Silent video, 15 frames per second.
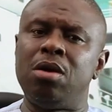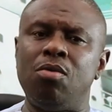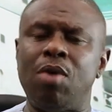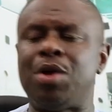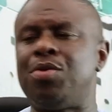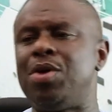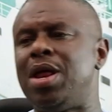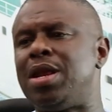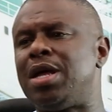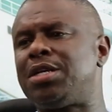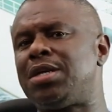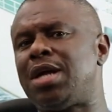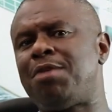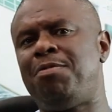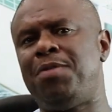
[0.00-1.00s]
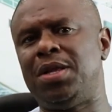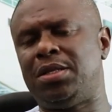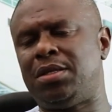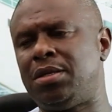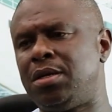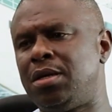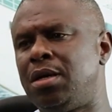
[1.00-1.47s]
We're doing a national
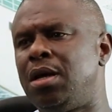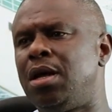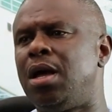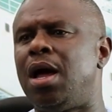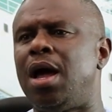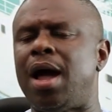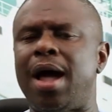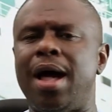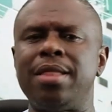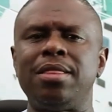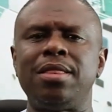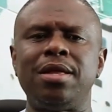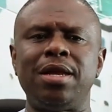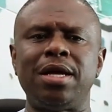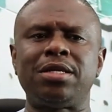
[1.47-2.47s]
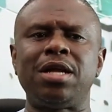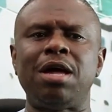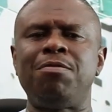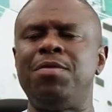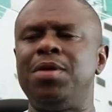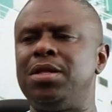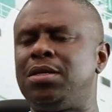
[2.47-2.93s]
fleet, and the national
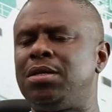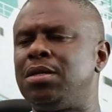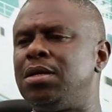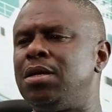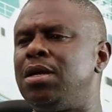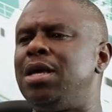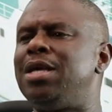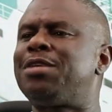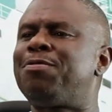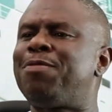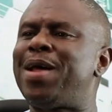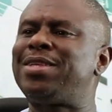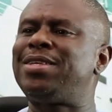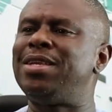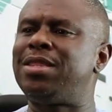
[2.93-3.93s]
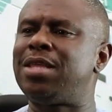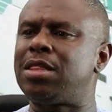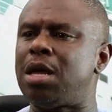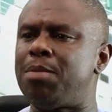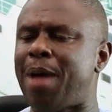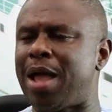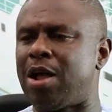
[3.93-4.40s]
fleet is
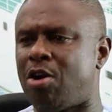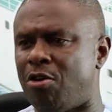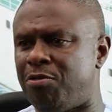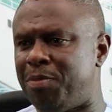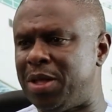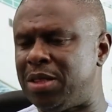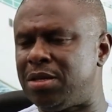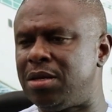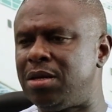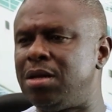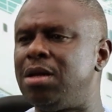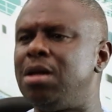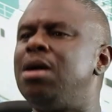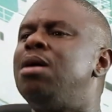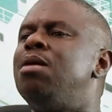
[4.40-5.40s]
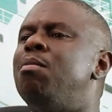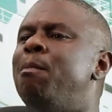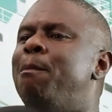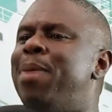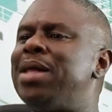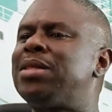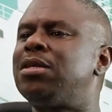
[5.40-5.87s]
facilitated by government,
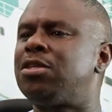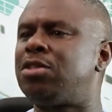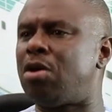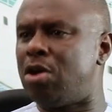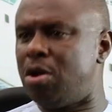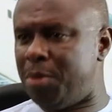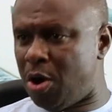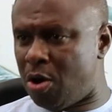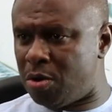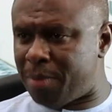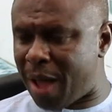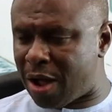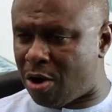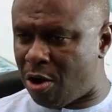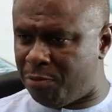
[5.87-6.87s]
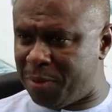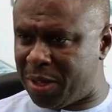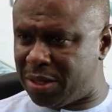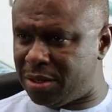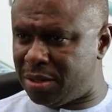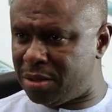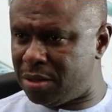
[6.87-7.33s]
but it's not going to be owned by
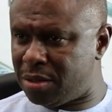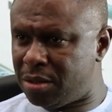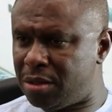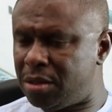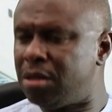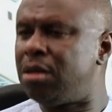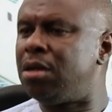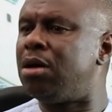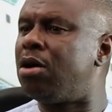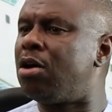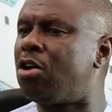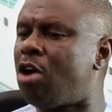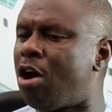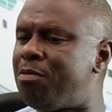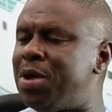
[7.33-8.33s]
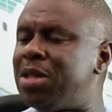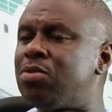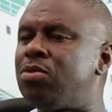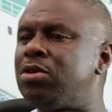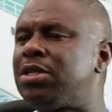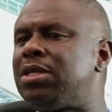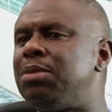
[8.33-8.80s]
government. Government
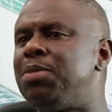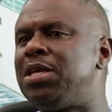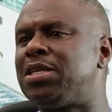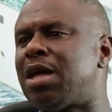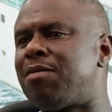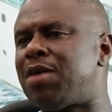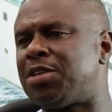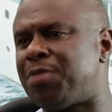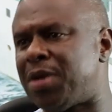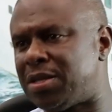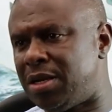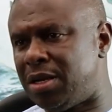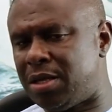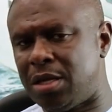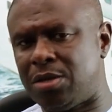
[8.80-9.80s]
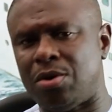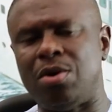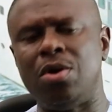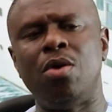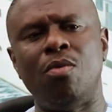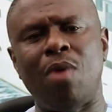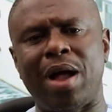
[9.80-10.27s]
will simply serve as facilitator.
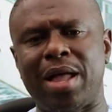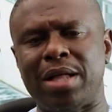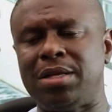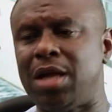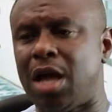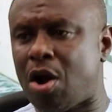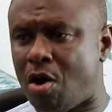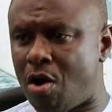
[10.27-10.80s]
We're getting a